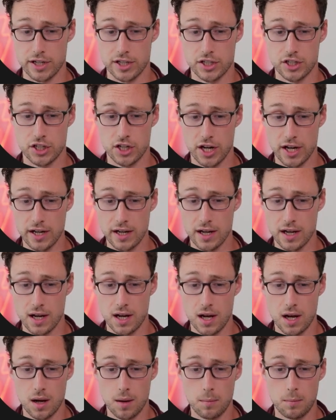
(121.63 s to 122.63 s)
Ching,
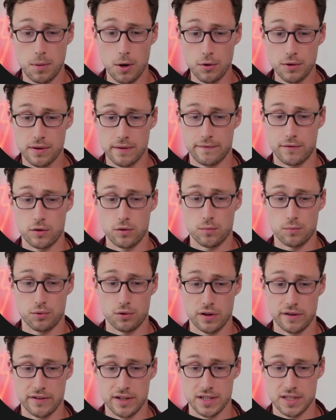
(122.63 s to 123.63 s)
both of whom
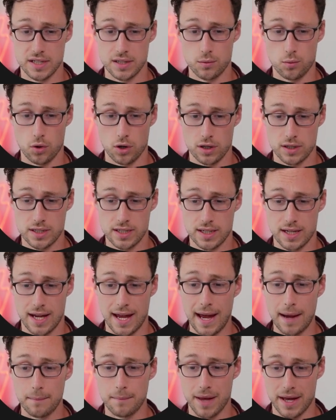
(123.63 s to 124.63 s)
previously worked
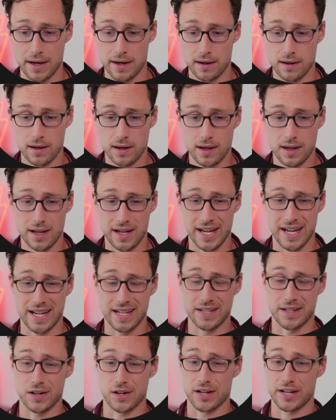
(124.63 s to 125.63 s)
at Meta,
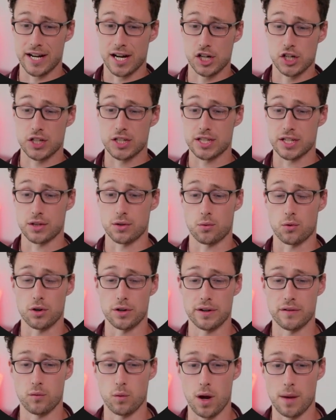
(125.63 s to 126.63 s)
and their connections in the
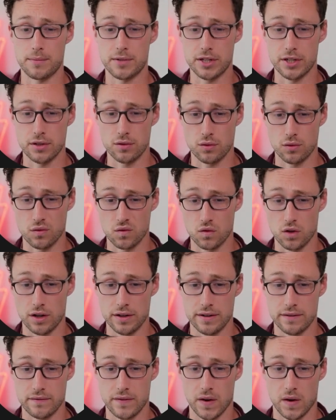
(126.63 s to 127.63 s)
world of Web 2
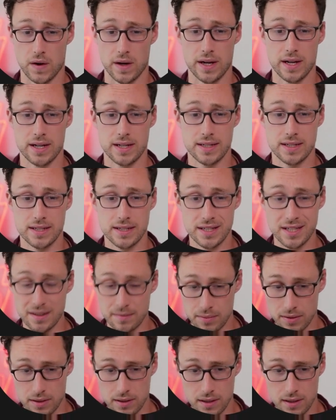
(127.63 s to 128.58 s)
run very deep.